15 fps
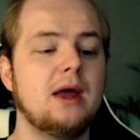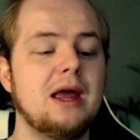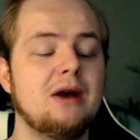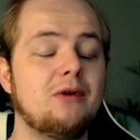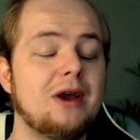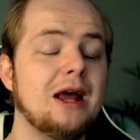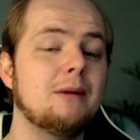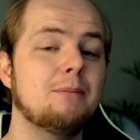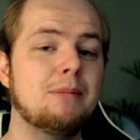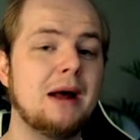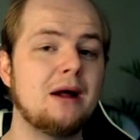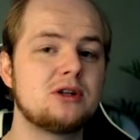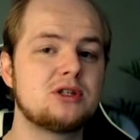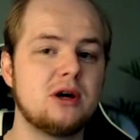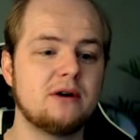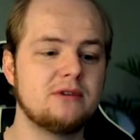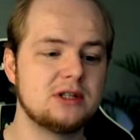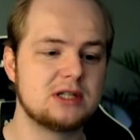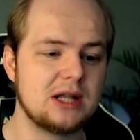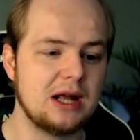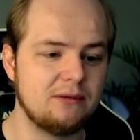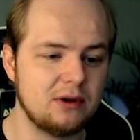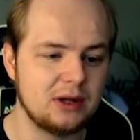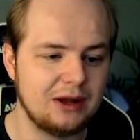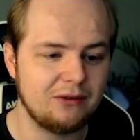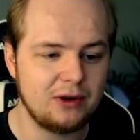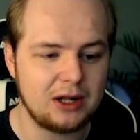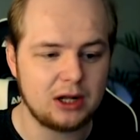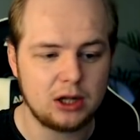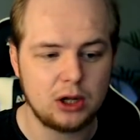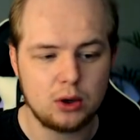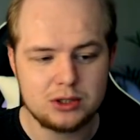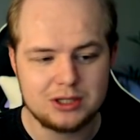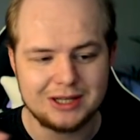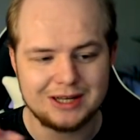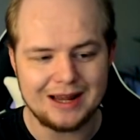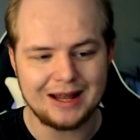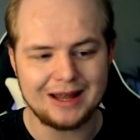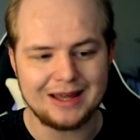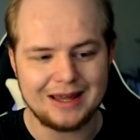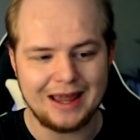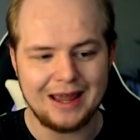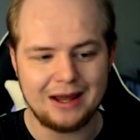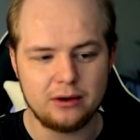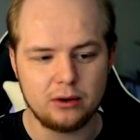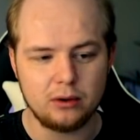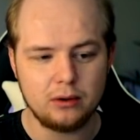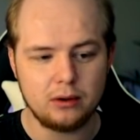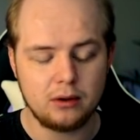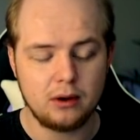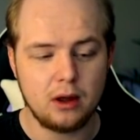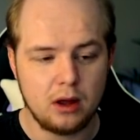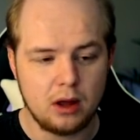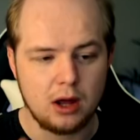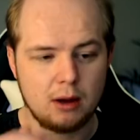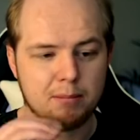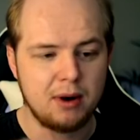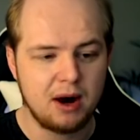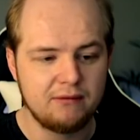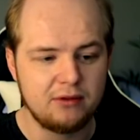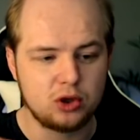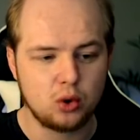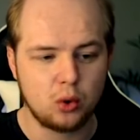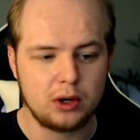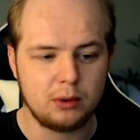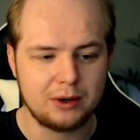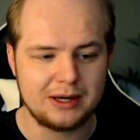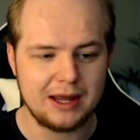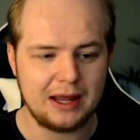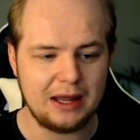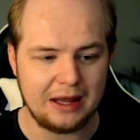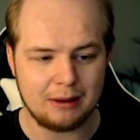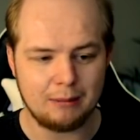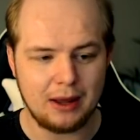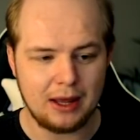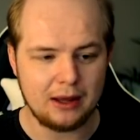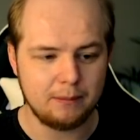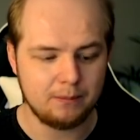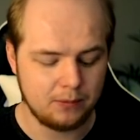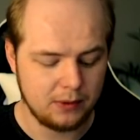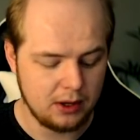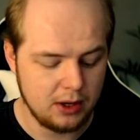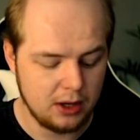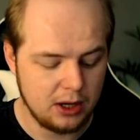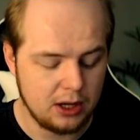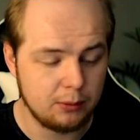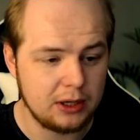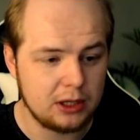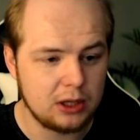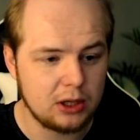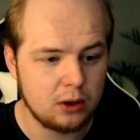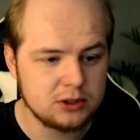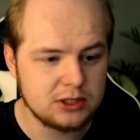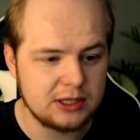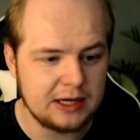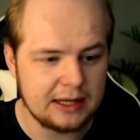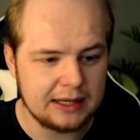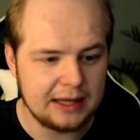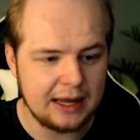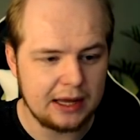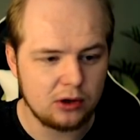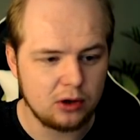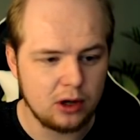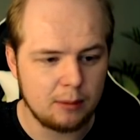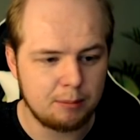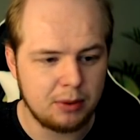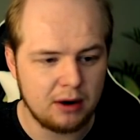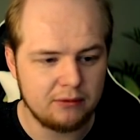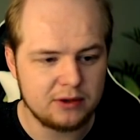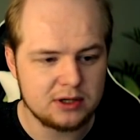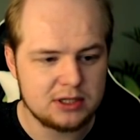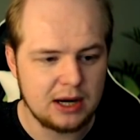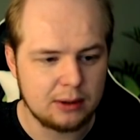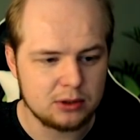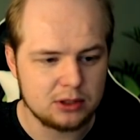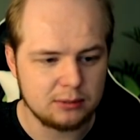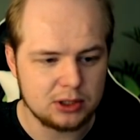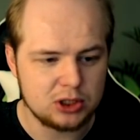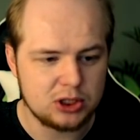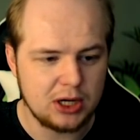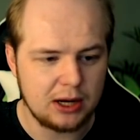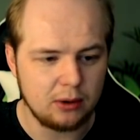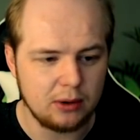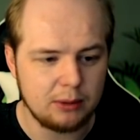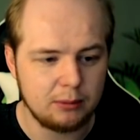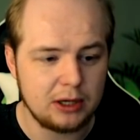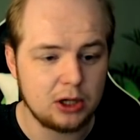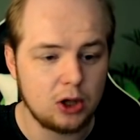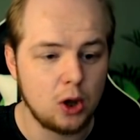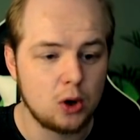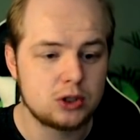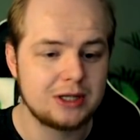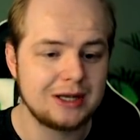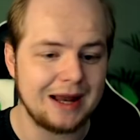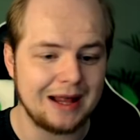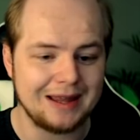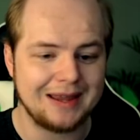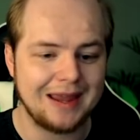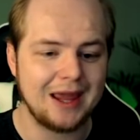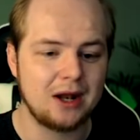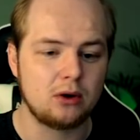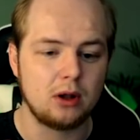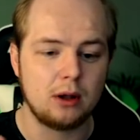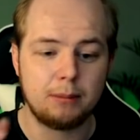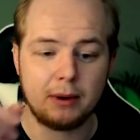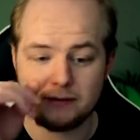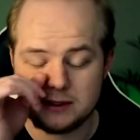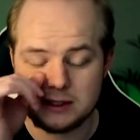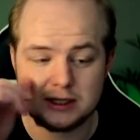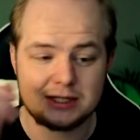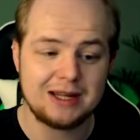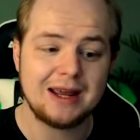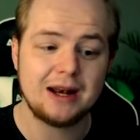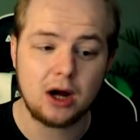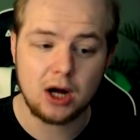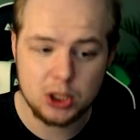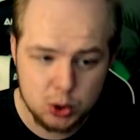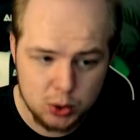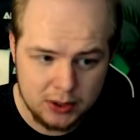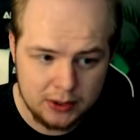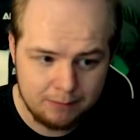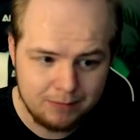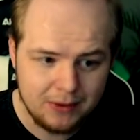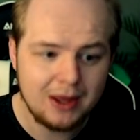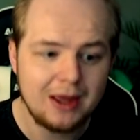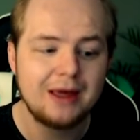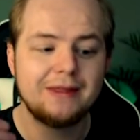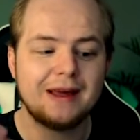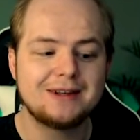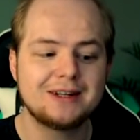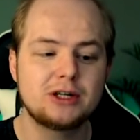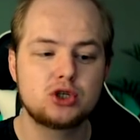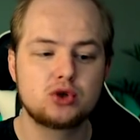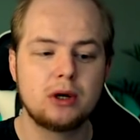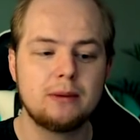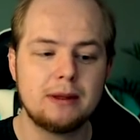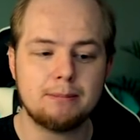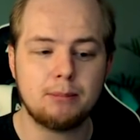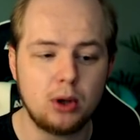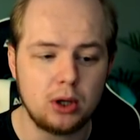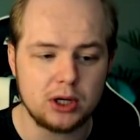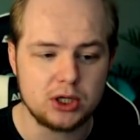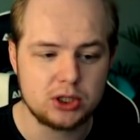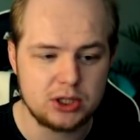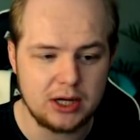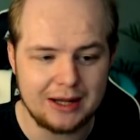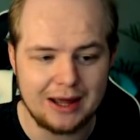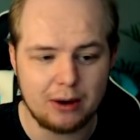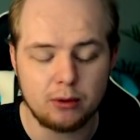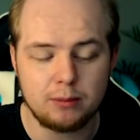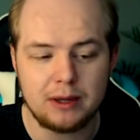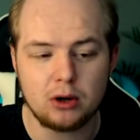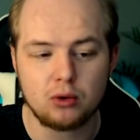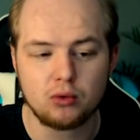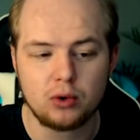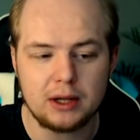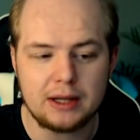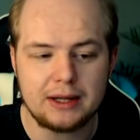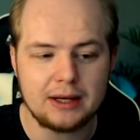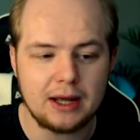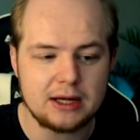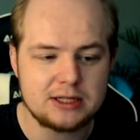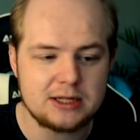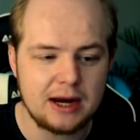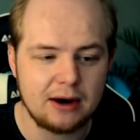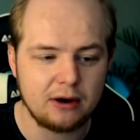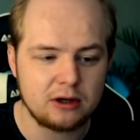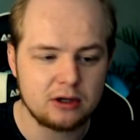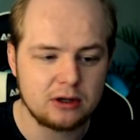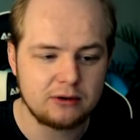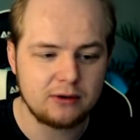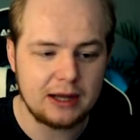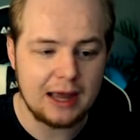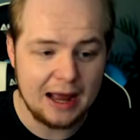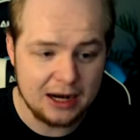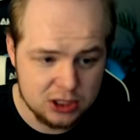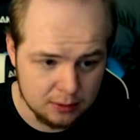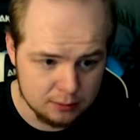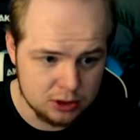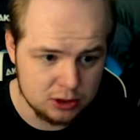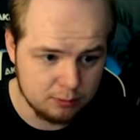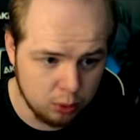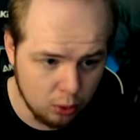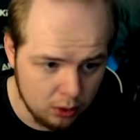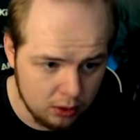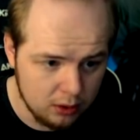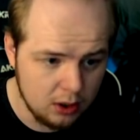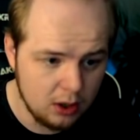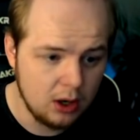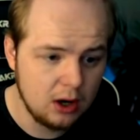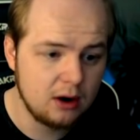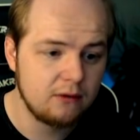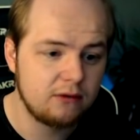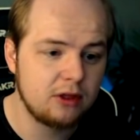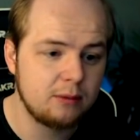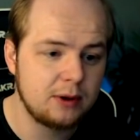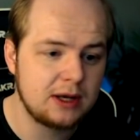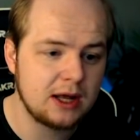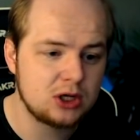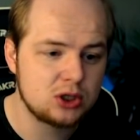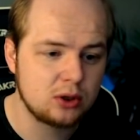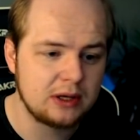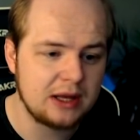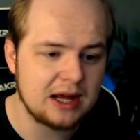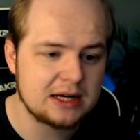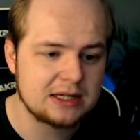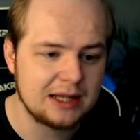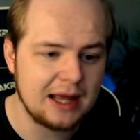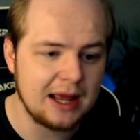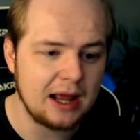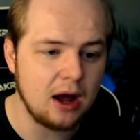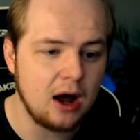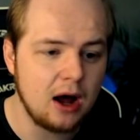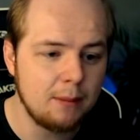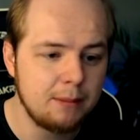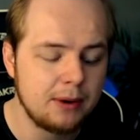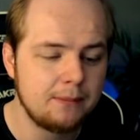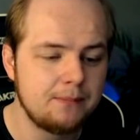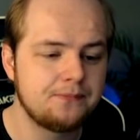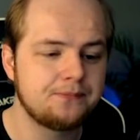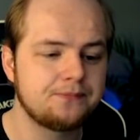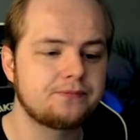If we get a bounce off this level, if we close the daily candle above the twenty-one day E M A, and we close the daily candle above this downward sloping channel, and we close the daily candle above sixty-eight hundred, that's extremely bullish. And that would be a really nice area to catch some support for the potential next leg up.